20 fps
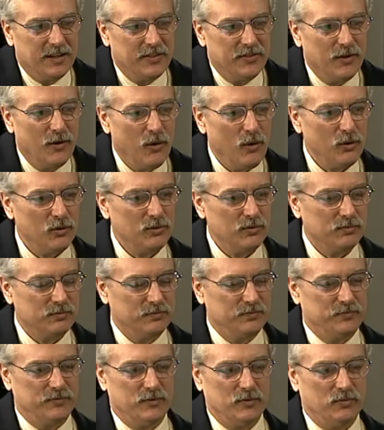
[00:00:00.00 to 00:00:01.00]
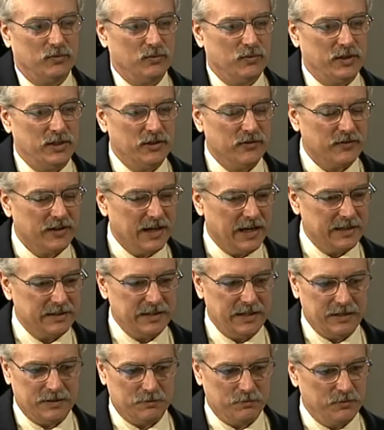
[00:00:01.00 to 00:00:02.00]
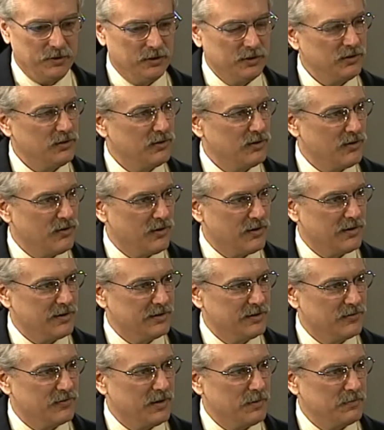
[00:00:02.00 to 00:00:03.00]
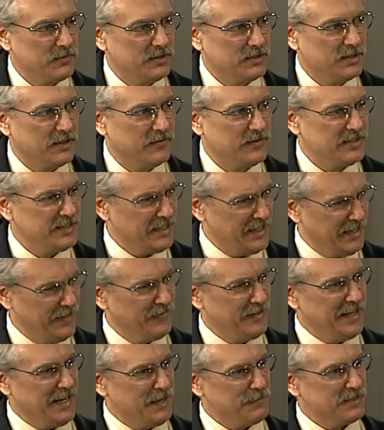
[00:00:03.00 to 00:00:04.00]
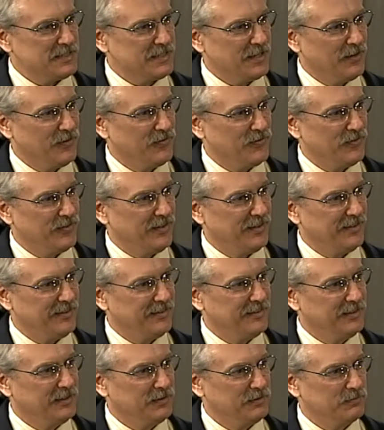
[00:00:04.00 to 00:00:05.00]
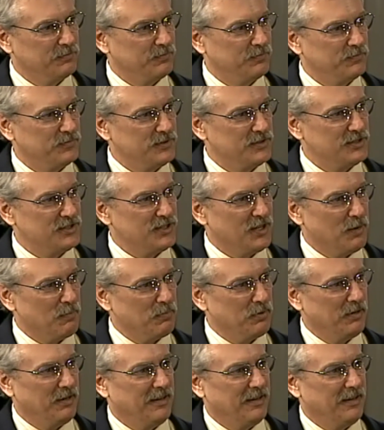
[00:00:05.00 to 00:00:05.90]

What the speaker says: The whole, when you've got that umbilical cord, the remnants of it, does that have a name itself? That little stump?